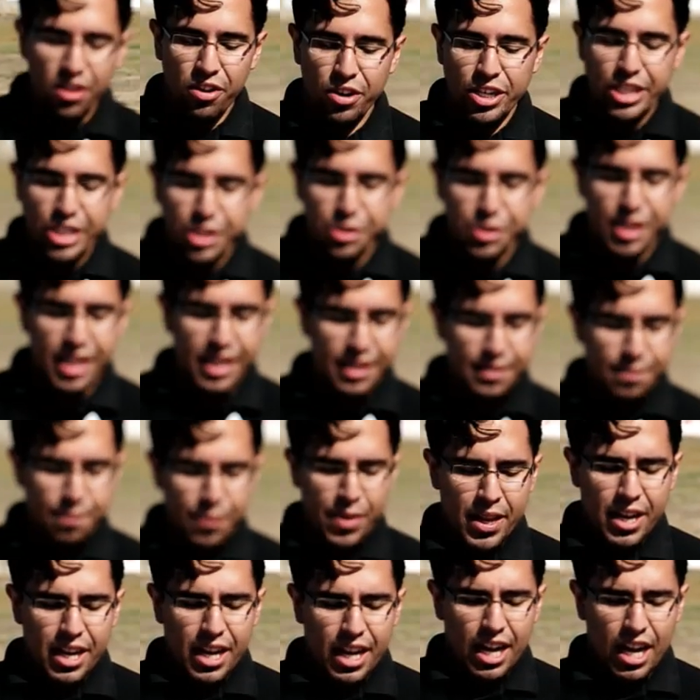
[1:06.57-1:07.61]
little unit.
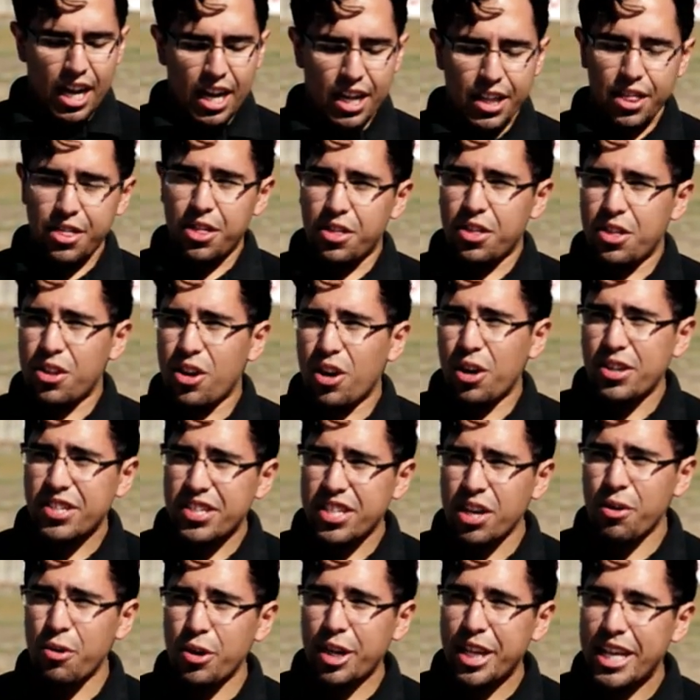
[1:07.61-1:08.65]
There are
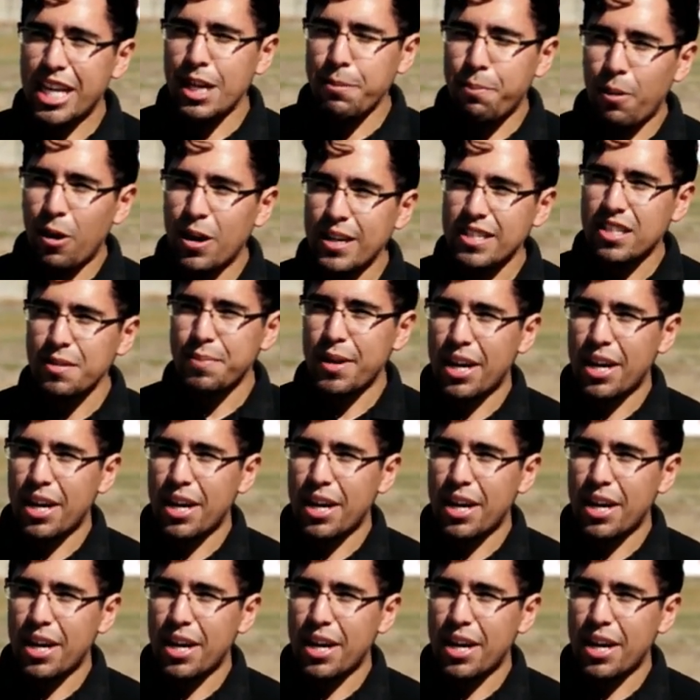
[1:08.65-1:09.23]
several key points